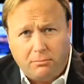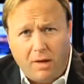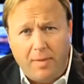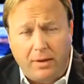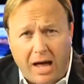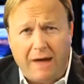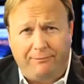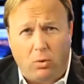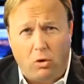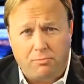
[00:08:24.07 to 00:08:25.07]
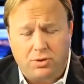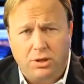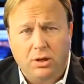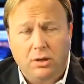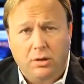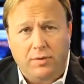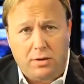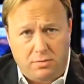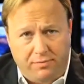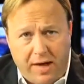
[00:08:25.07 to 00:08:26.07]
and the life forms
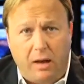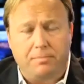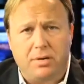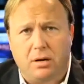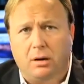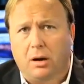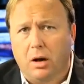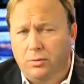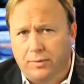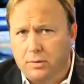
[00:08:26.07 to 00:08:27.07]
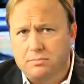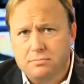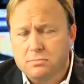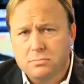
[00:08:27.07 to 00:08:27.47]
that developed here over